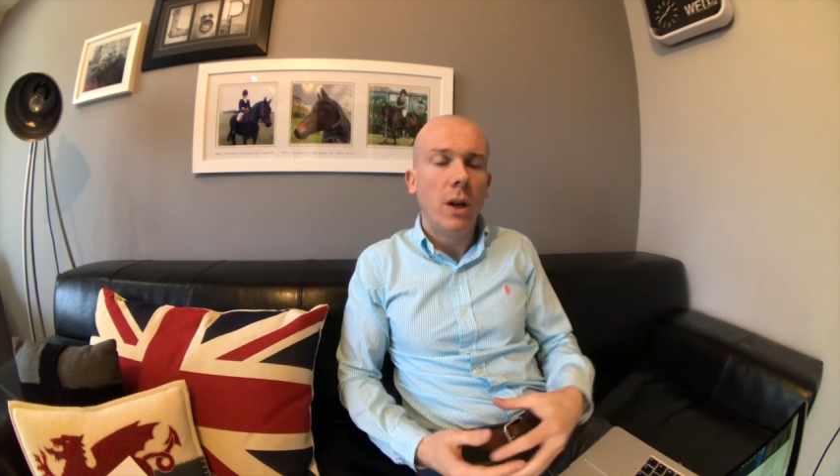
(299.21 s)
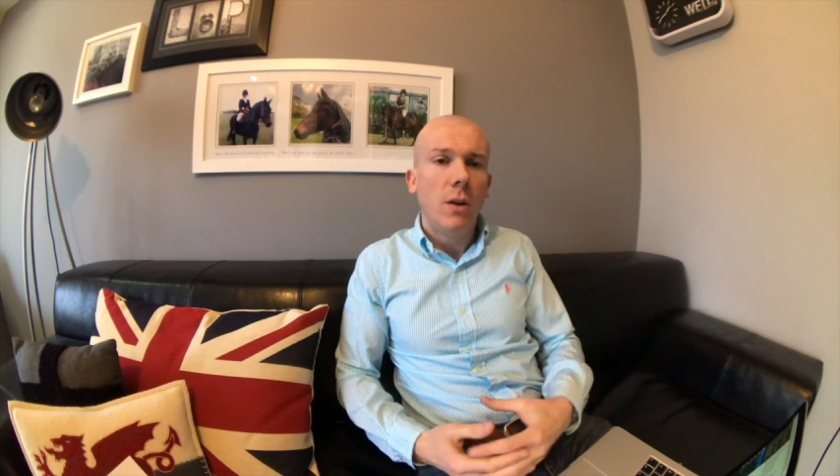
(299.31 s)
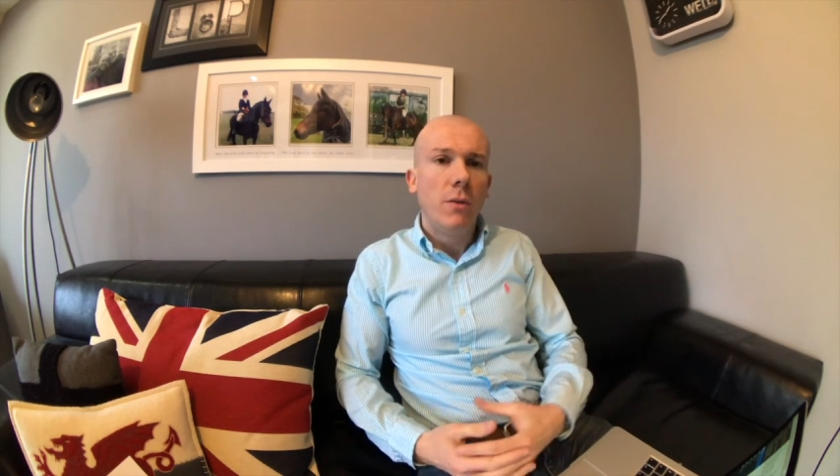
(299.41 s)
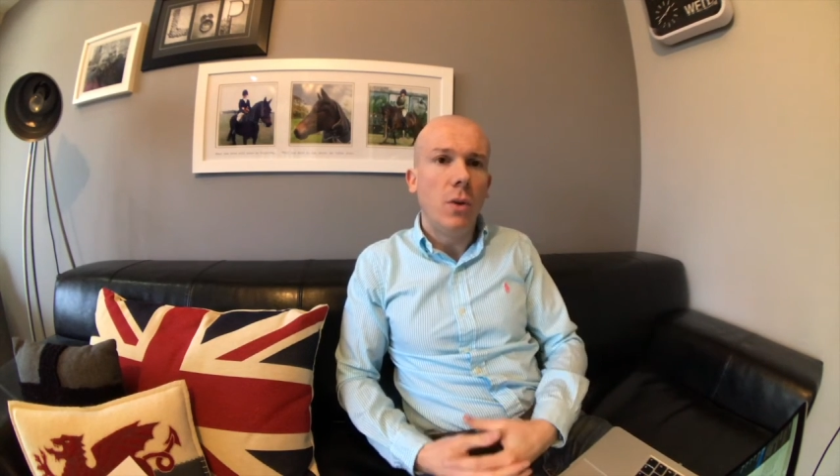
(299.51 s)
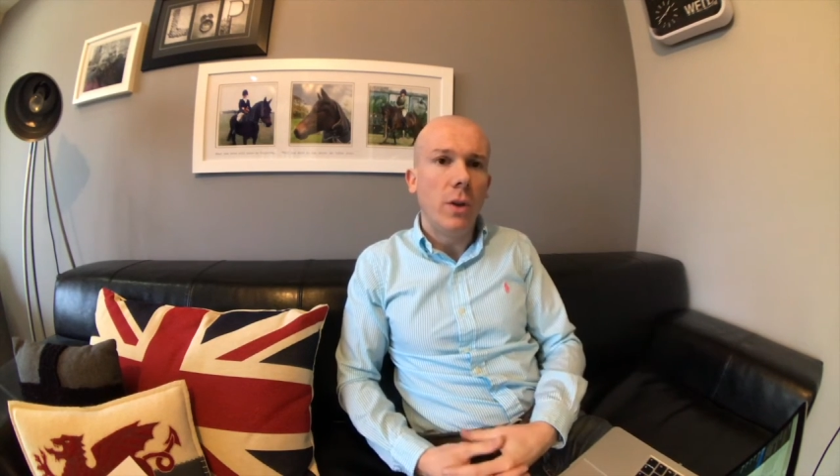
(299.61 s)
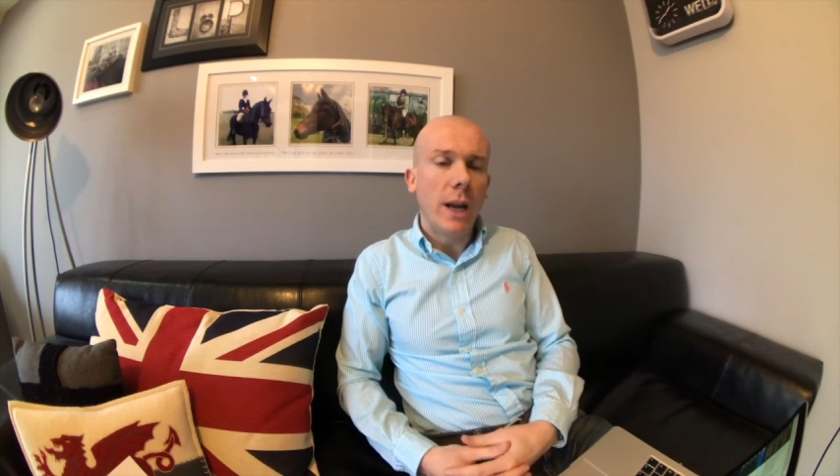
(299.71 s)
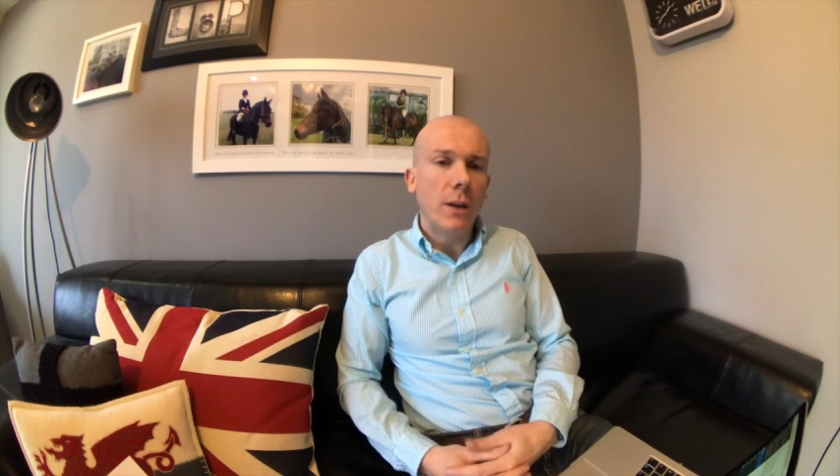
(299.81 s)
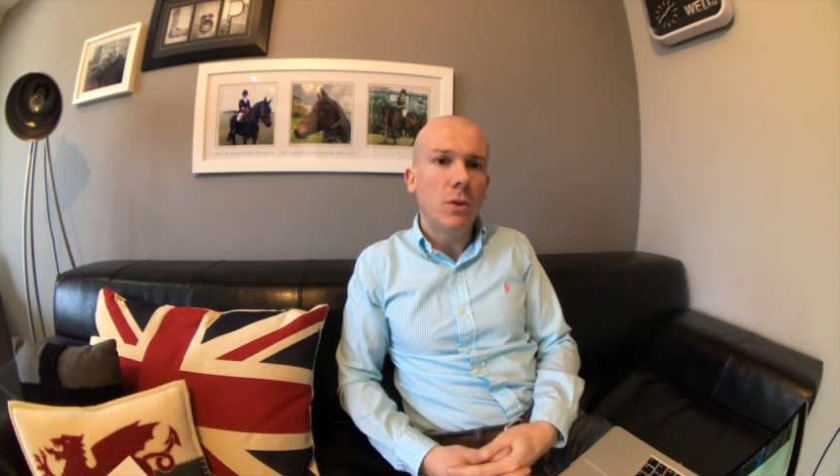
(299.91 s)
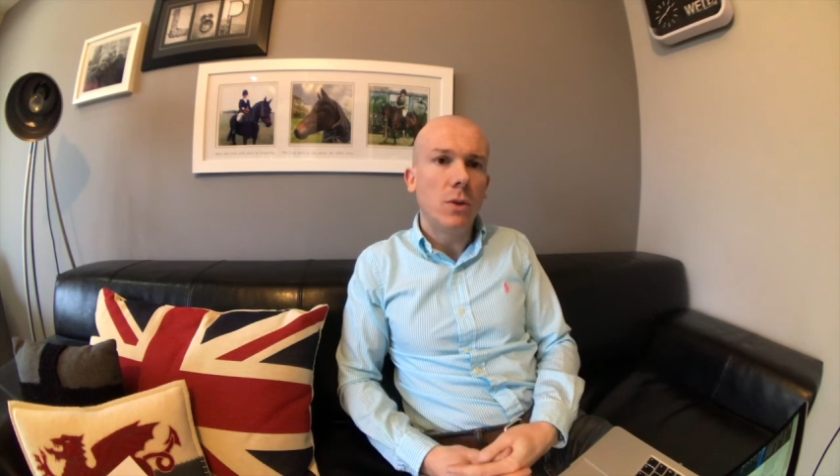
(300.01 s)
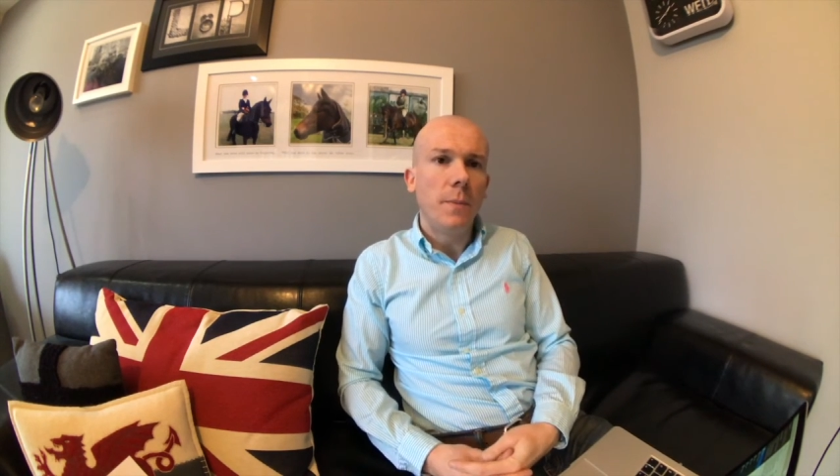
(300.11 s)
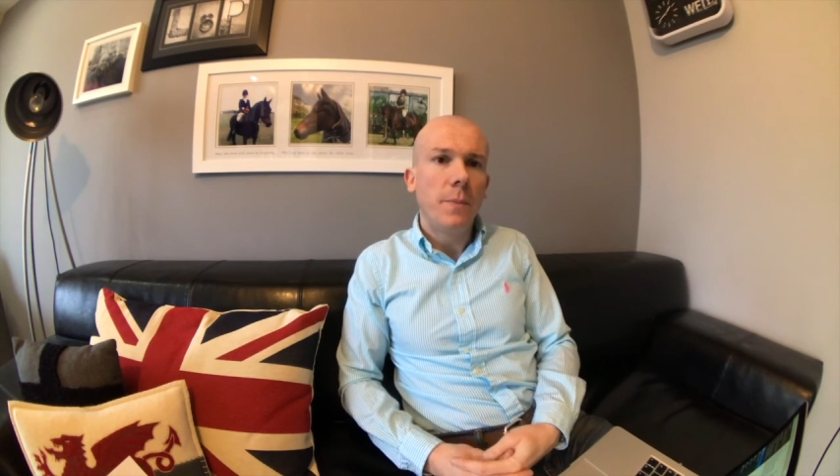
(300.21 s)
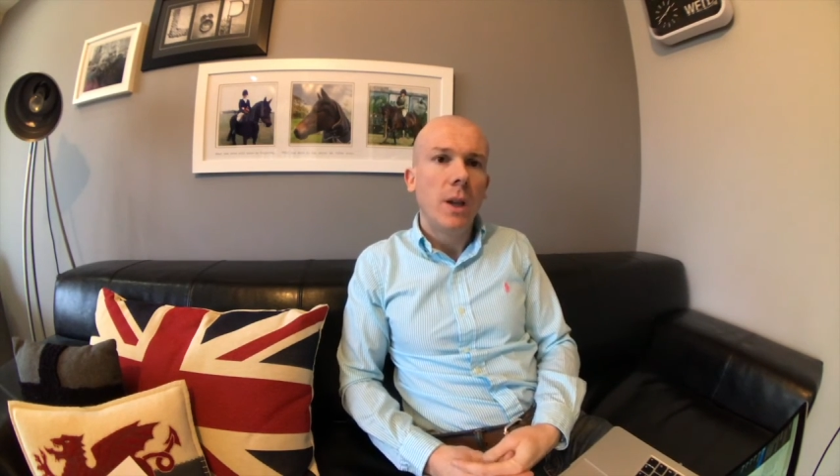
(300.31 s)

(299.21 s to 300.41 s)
for the council.